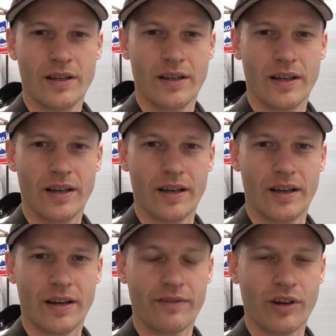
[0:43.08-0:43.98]

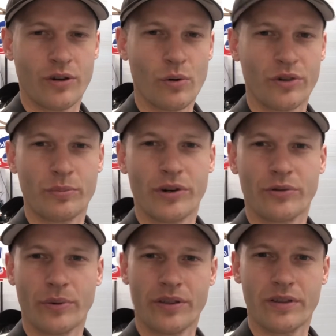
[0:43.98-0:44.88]
and I've got no experience
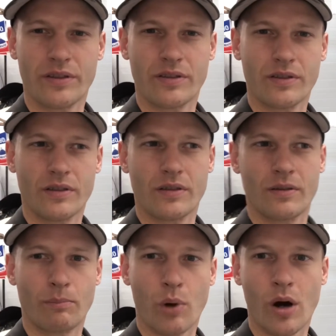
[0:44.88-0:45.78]
with
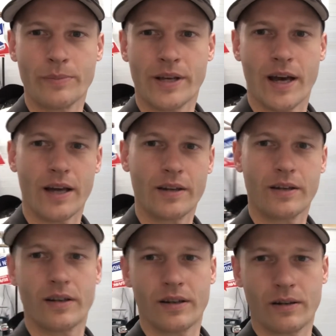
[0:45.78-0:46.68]

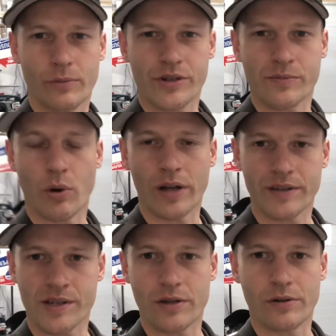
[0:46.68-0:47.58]
Bobcat. We just bought
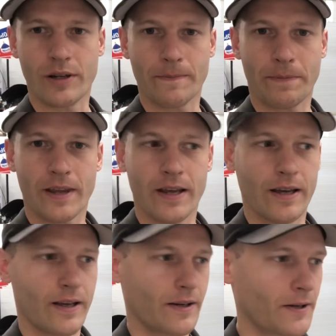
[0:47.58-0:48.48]
this unit,
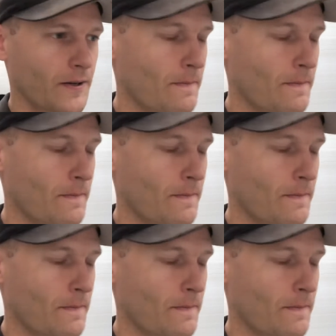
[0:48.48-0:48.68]
and